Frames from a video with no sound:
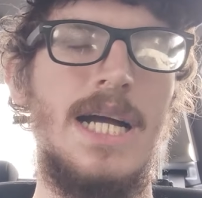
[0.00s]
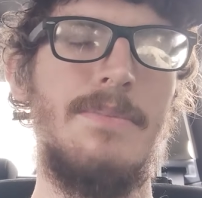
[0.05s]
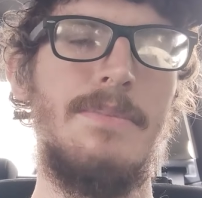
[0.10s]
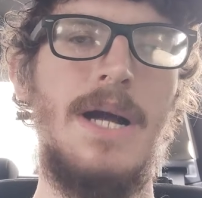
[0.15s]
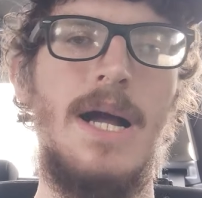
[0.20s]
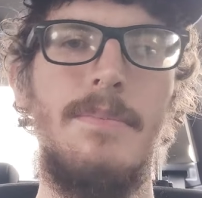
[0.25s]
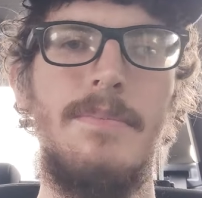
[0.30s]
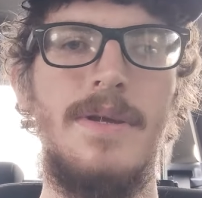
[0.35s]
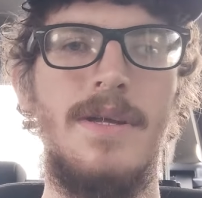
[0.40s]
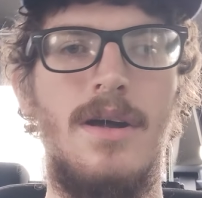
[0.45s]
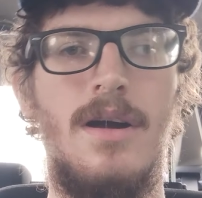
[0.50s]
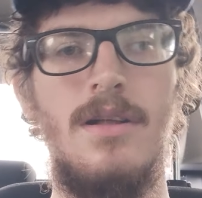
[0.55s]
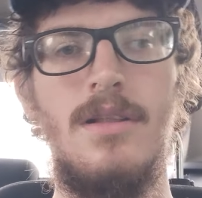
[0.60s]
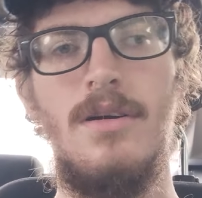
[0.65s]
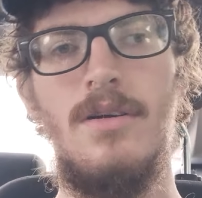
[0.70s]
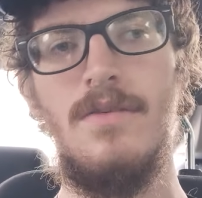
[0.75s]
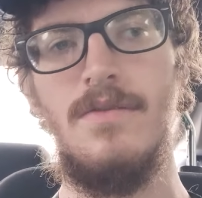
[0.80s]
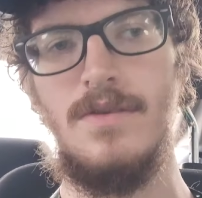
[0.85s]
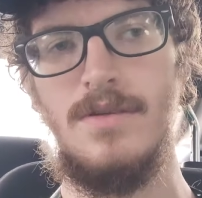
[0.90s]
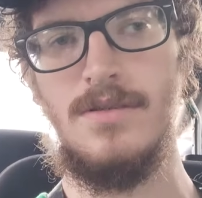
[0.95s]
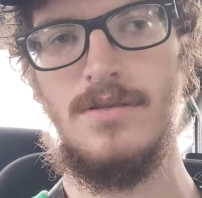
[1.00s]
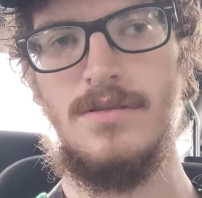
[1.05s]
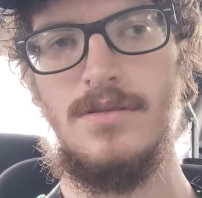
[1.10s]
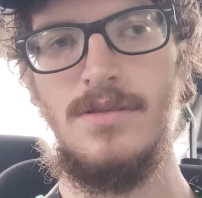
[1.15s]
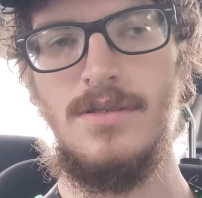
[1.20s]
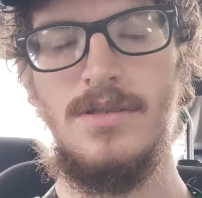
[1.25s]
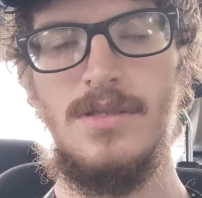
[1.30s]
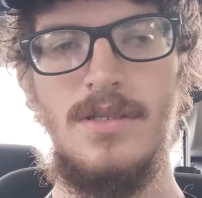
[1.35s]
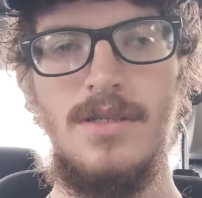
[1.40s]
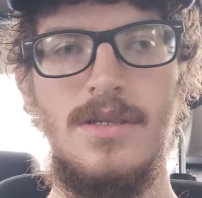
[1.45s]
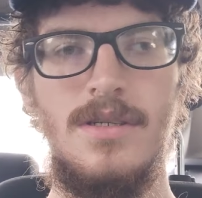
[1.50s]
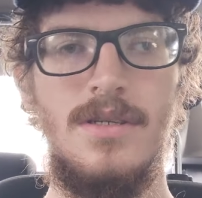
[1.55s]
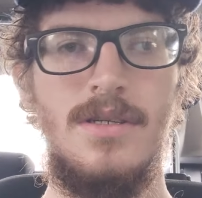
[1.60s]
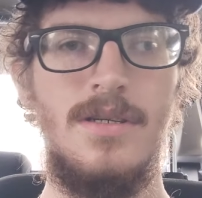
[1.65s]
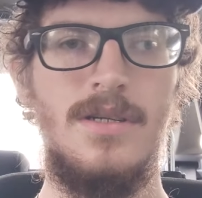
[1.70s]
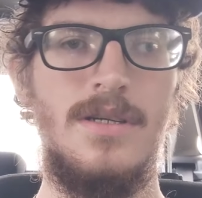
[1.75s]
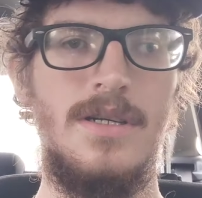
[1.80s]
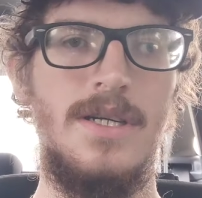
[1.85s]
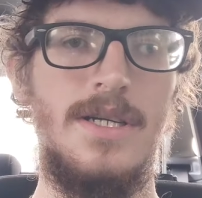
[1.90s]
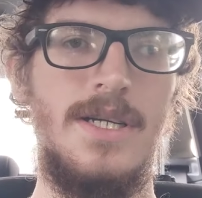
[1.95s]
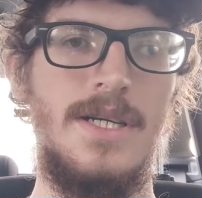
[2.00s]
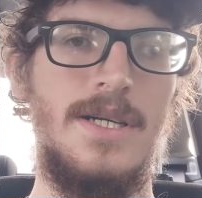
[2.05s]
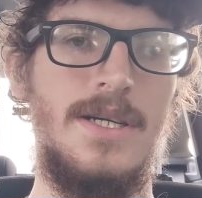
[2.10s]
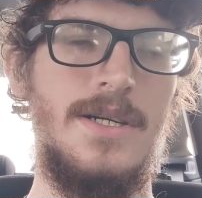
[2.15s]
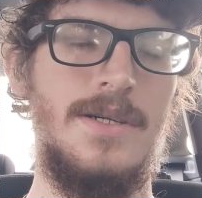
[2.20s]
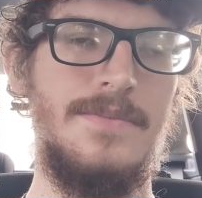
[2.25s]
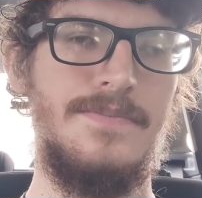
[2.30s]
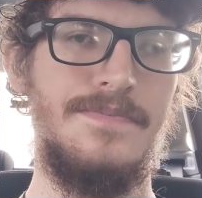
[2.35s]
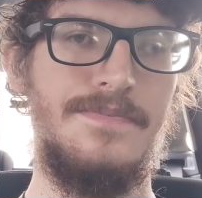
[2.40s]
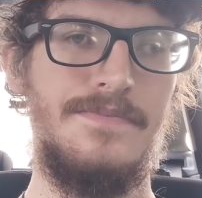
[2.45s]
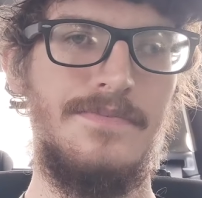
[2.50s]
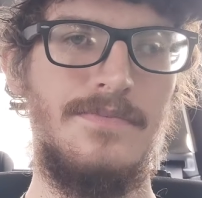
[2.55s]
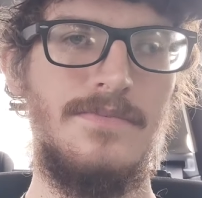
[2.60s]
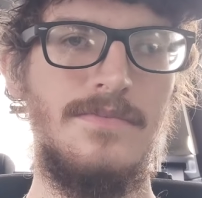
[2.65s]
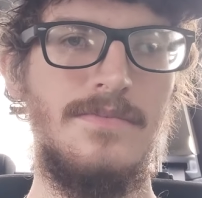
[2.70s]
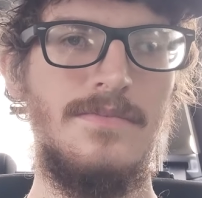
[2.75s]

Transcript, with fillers: I might be all over. Um,